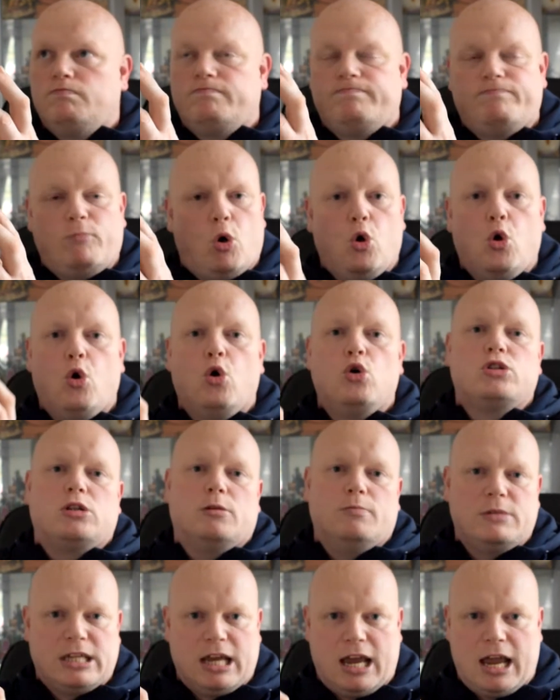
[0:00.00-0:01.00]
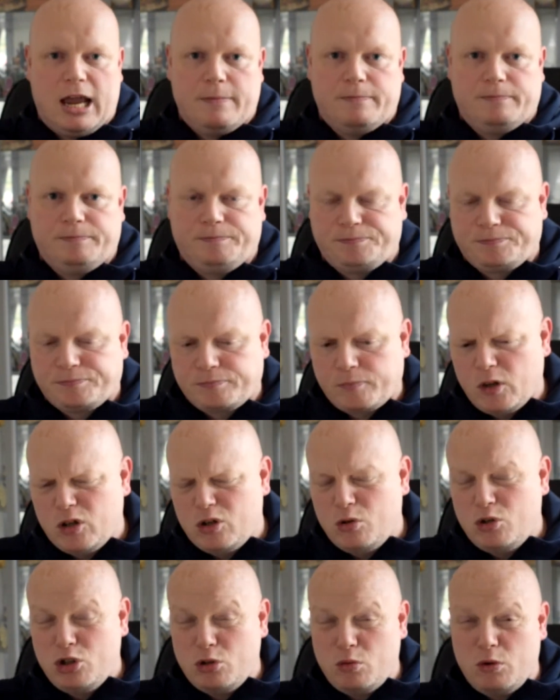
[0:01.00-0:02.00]
autumn time. So we
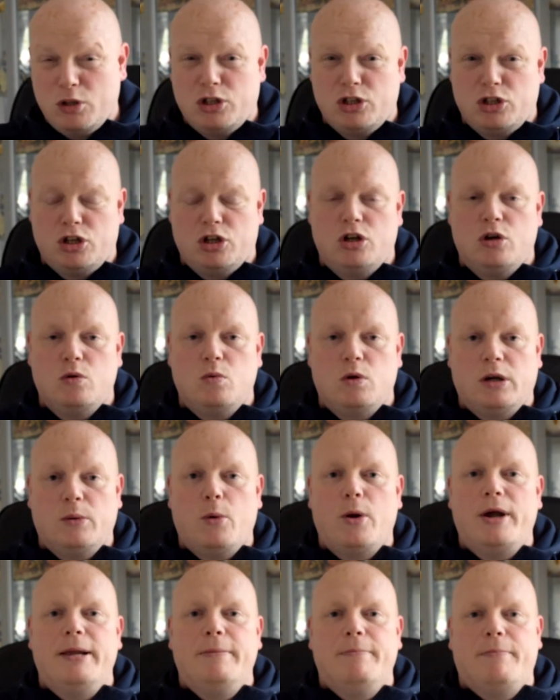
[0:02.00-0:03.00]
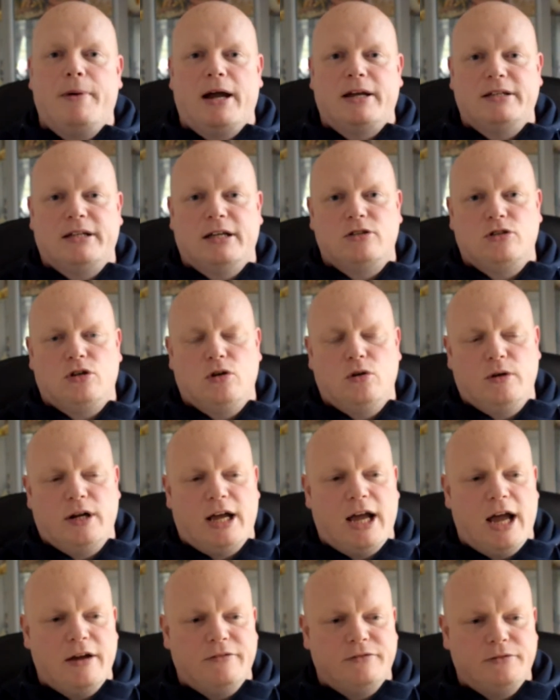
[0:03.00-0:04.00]
just wanted to know what impact that's going to
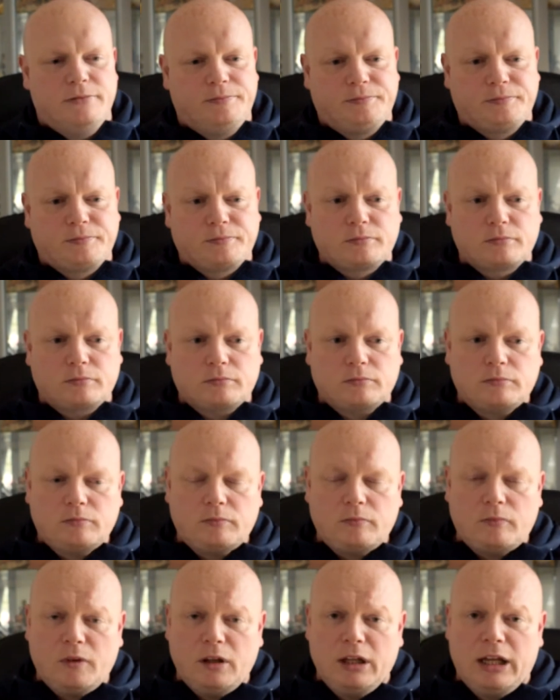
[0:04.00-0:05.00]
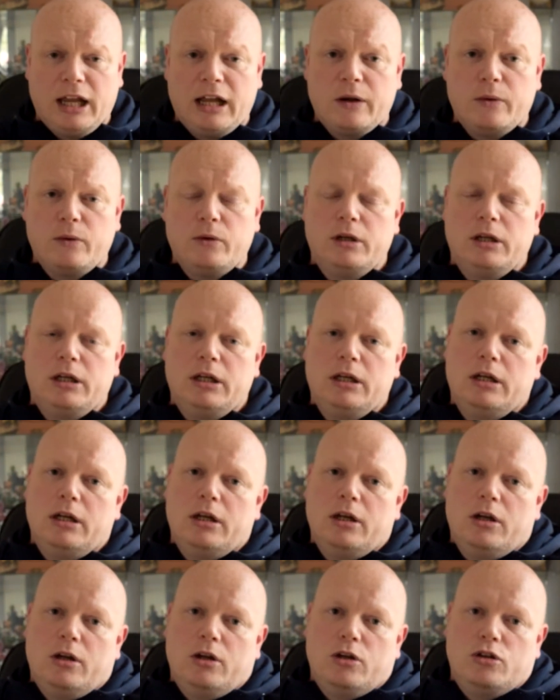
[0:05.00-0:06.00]
have. Now,
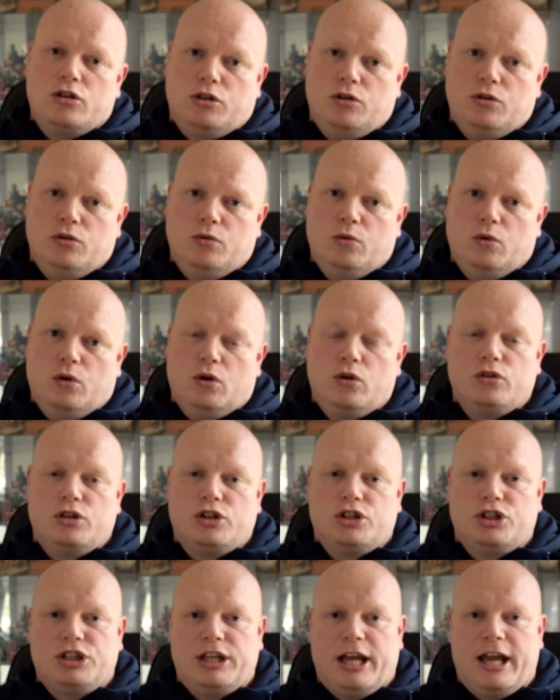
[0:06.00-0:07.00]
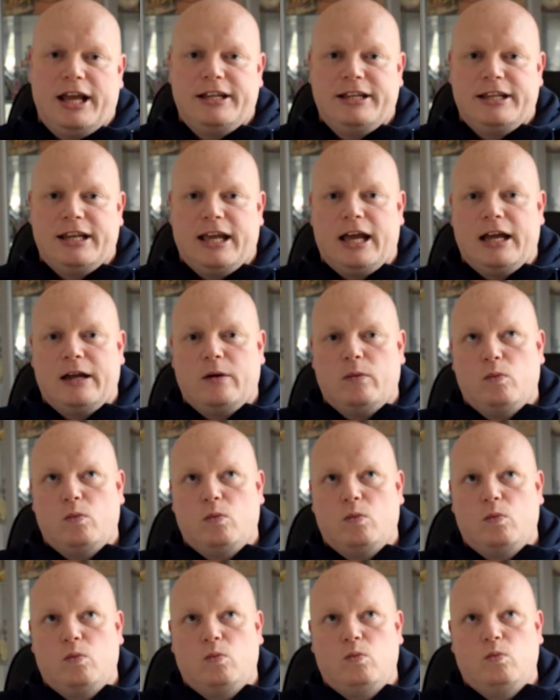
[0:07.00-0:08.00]
to understand that,
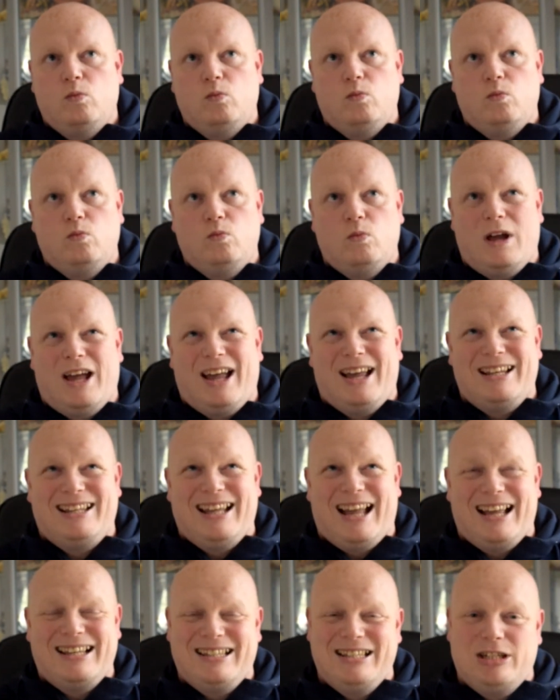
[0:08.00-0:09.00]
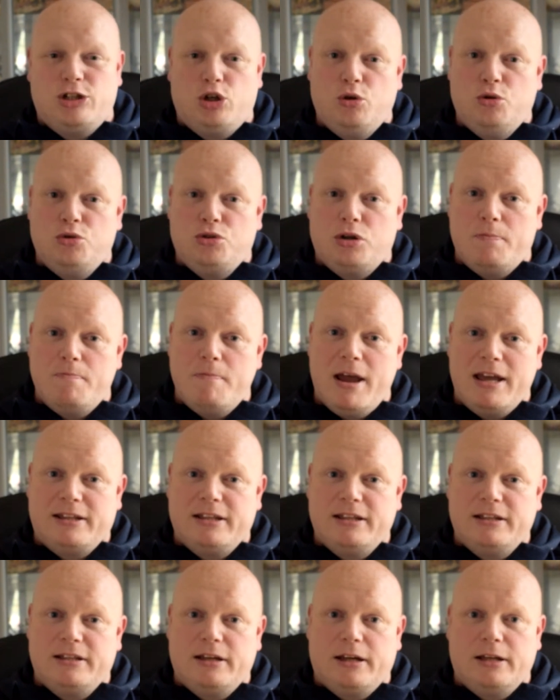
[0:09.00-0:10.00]
I had to choose a
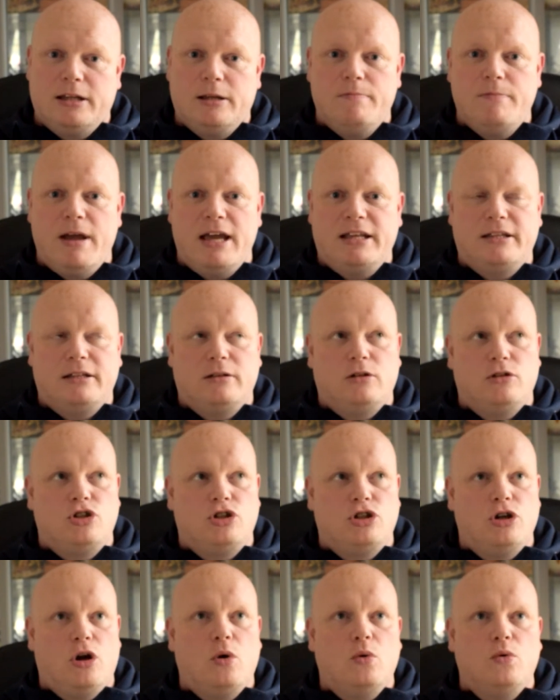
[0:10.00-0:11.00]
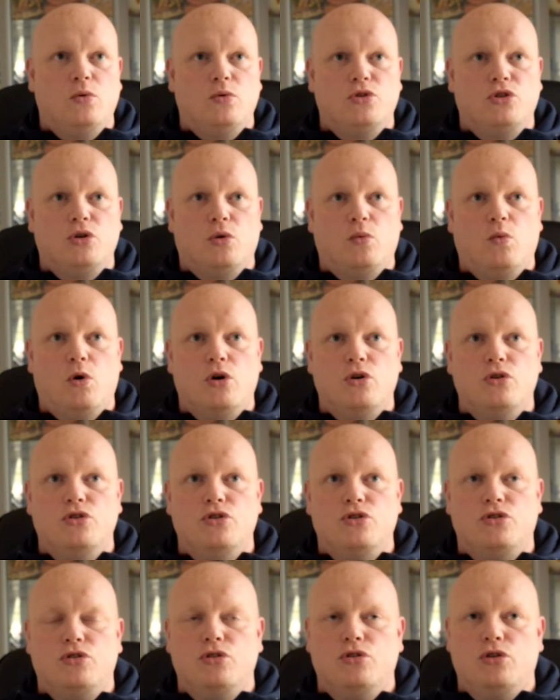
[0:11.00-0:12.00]
method, and the method I chose
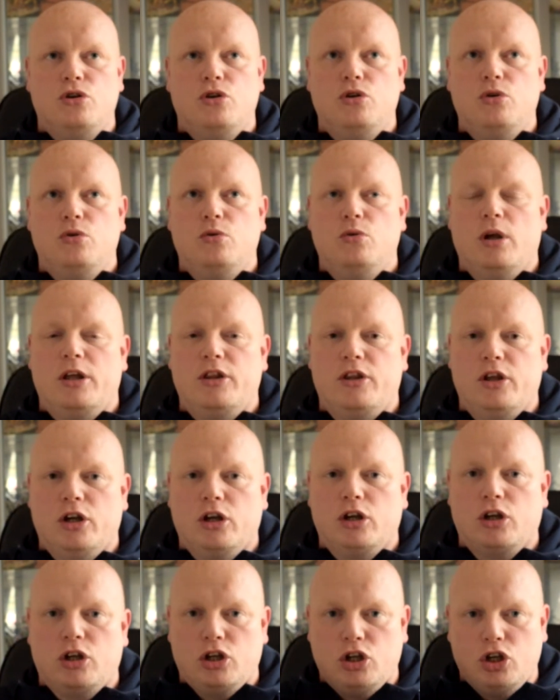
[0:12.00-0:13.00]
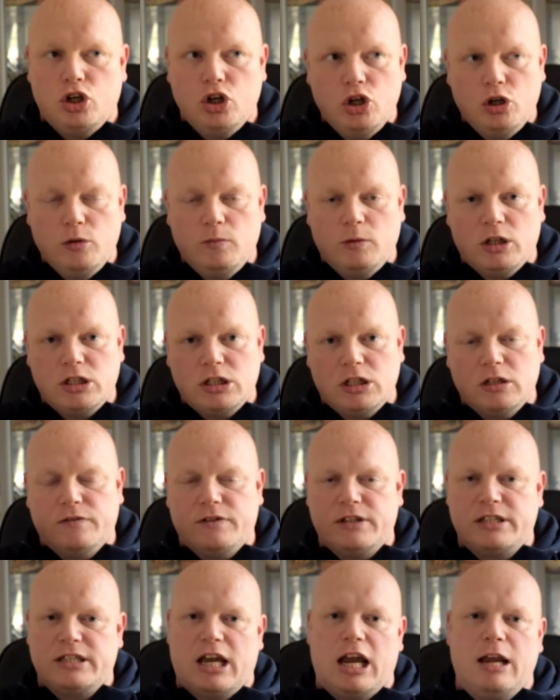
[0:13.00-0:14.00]
was to do the cumulative
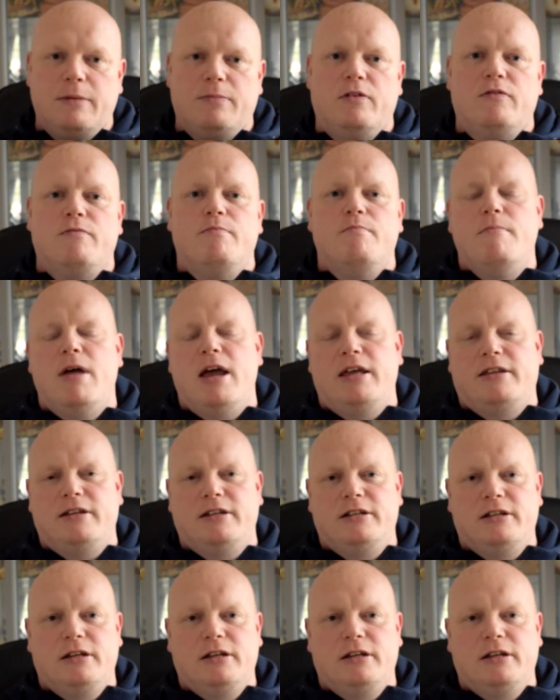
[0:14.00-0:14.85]
type of method,